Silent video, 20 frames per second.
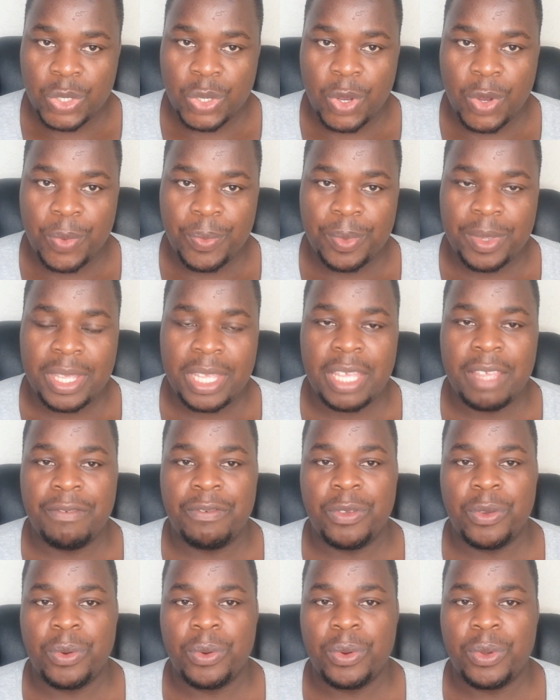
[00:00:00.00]
So
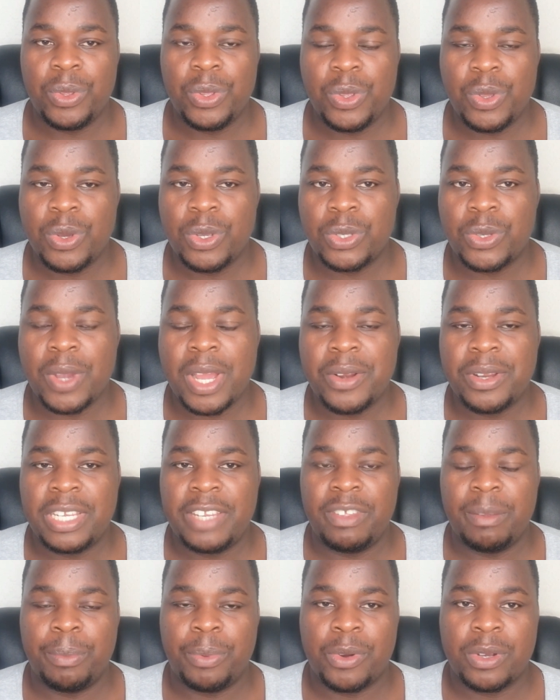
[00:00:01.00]
if you use your
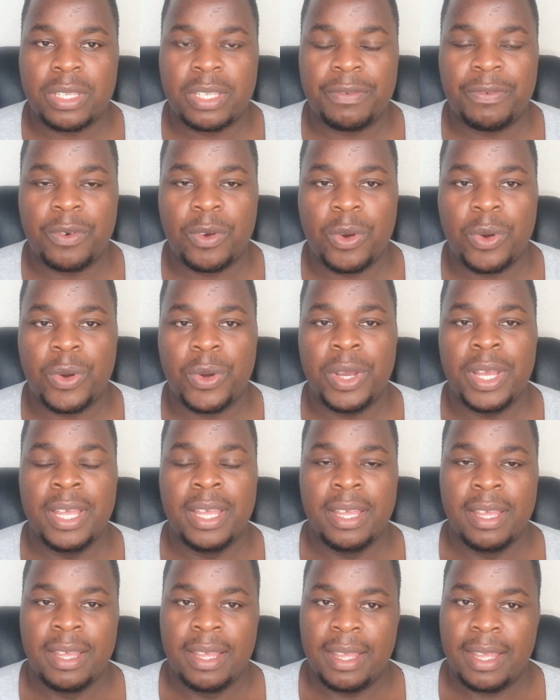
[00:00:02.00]
Android TV box
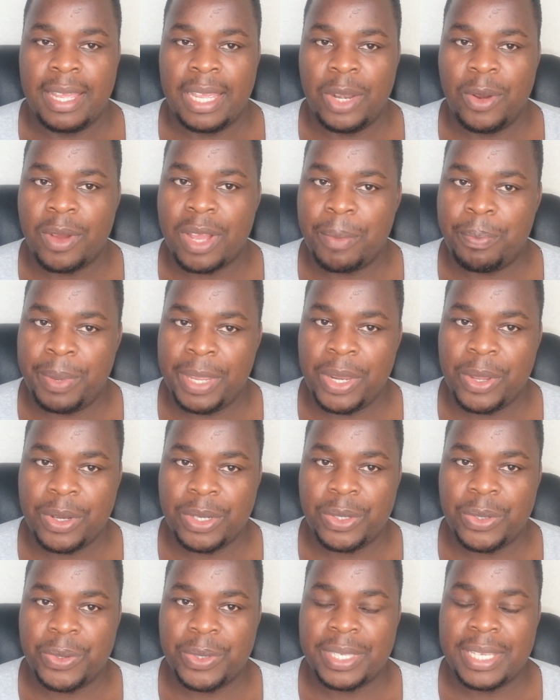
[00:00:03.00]
for a longer
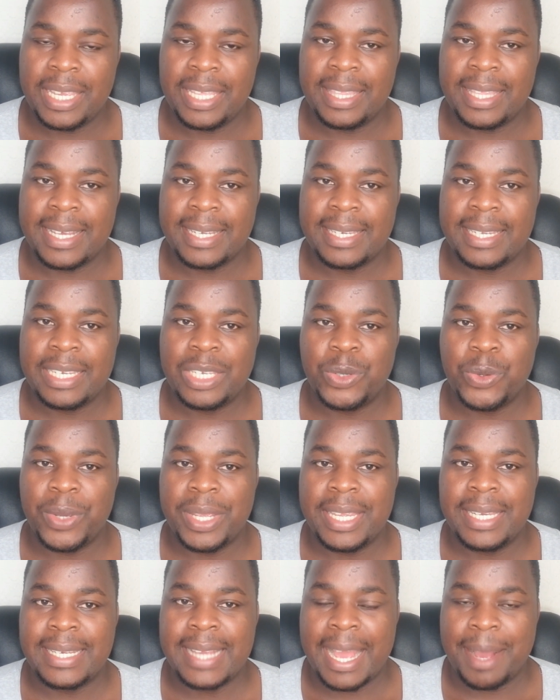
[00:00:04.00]
period, you see that
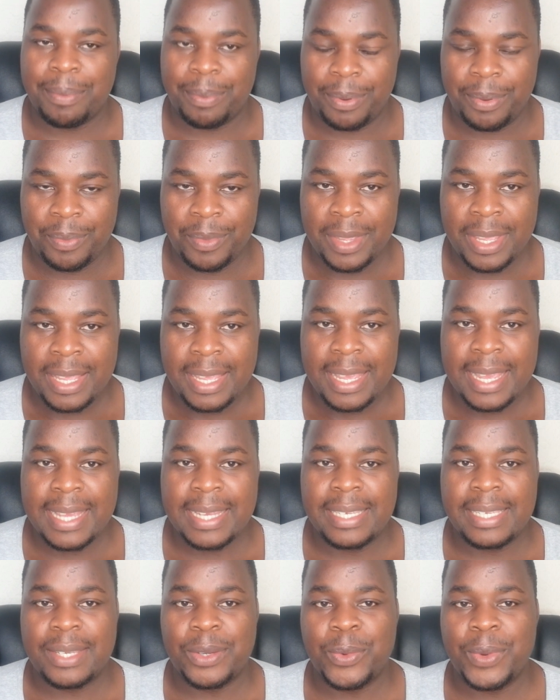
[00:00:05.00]
it will heat up.
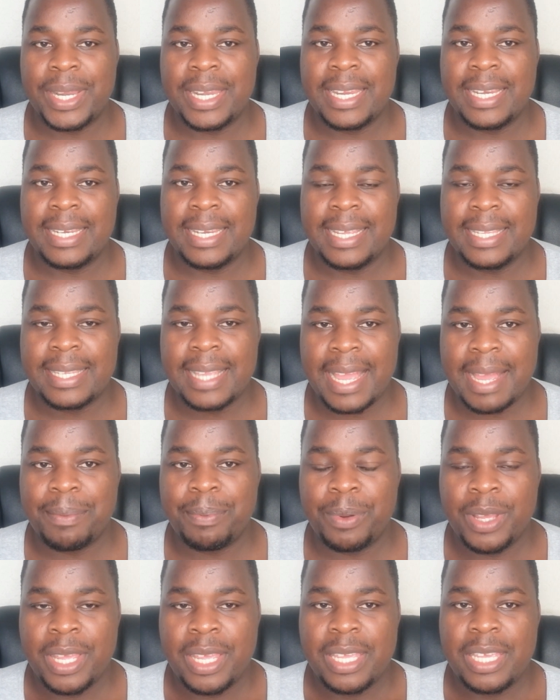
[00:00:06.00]
And when it
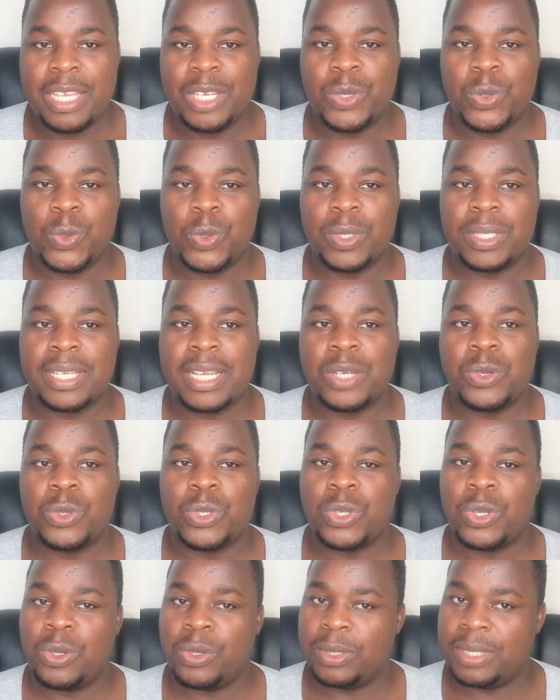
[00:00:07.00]
heats up, it will
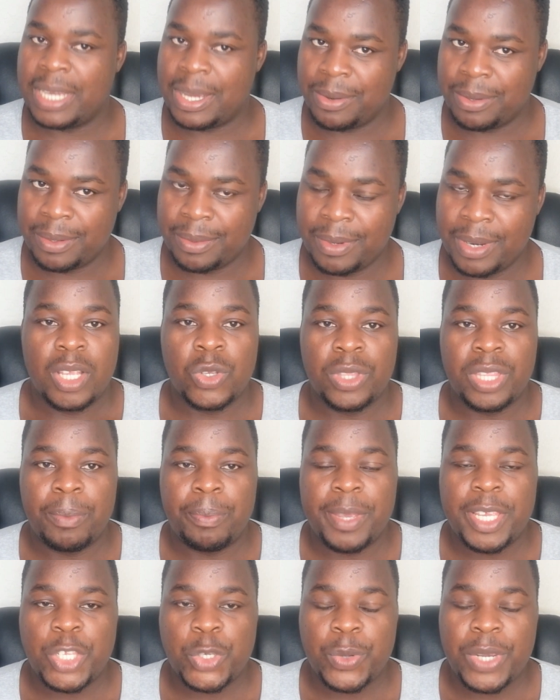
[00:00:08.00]
start to slow down.
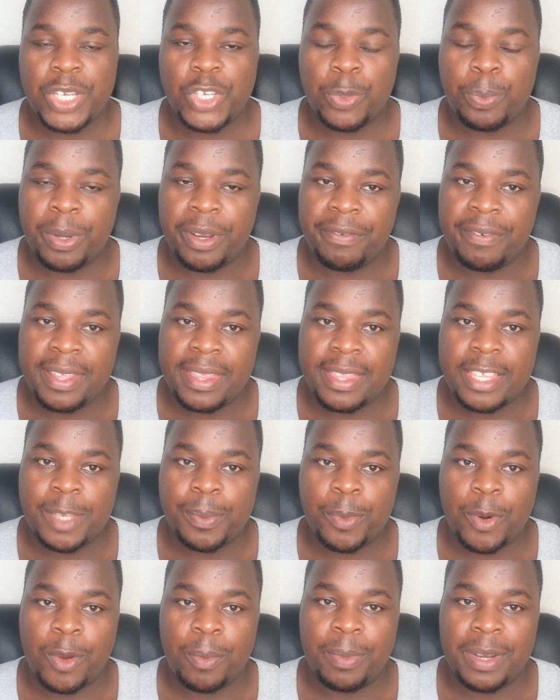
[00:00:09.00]
So the best way to
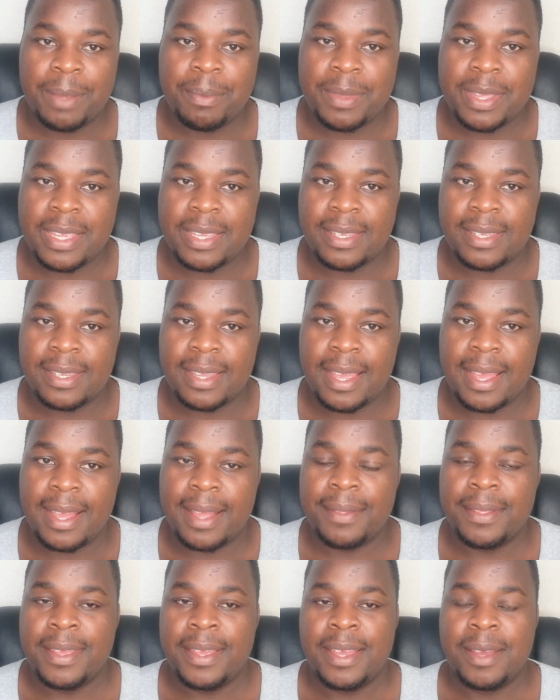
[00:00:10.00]
prevent this problem is